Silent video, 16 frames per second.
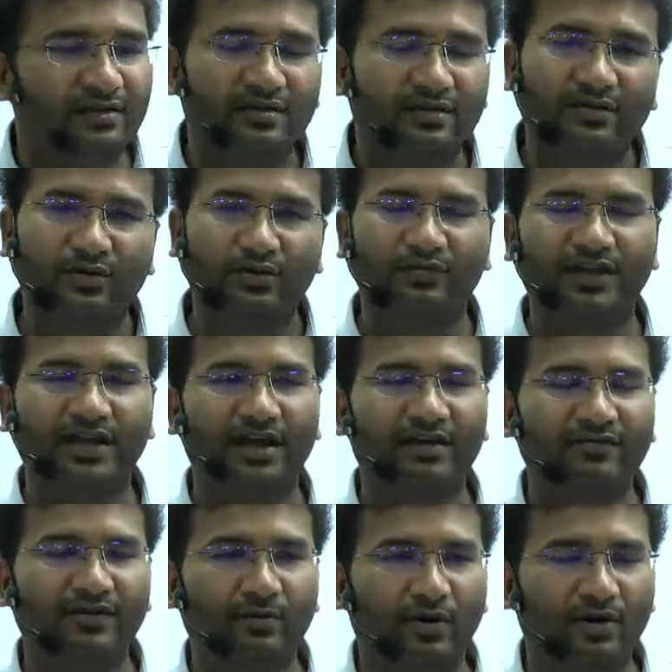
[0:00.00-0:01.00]
do we have
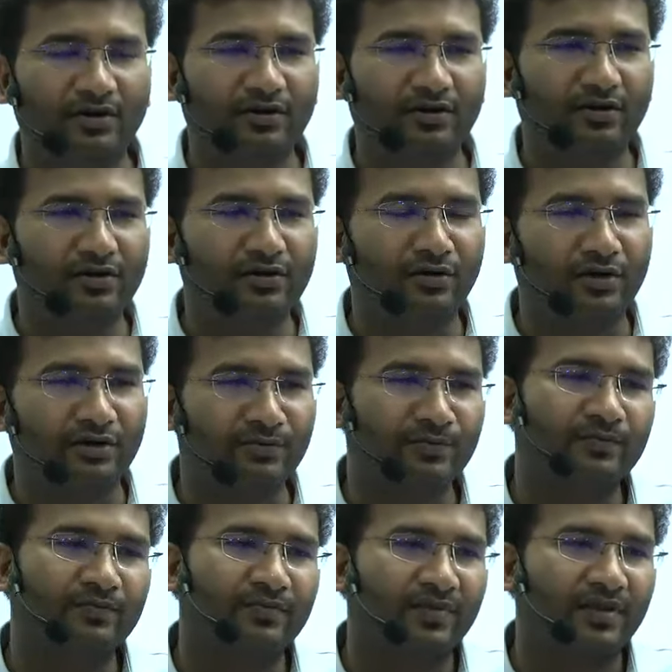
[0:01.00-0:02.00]
the border or not?
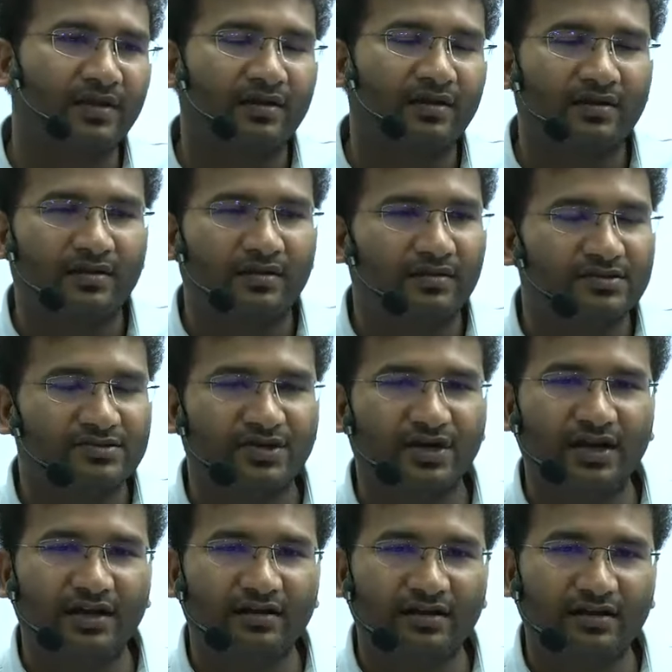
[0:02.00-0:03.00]
Sri
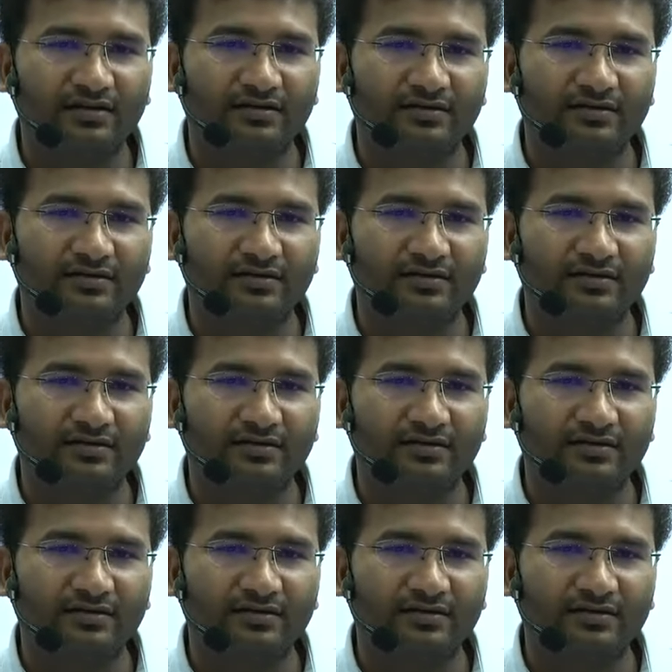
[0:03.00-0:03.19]
Lanka,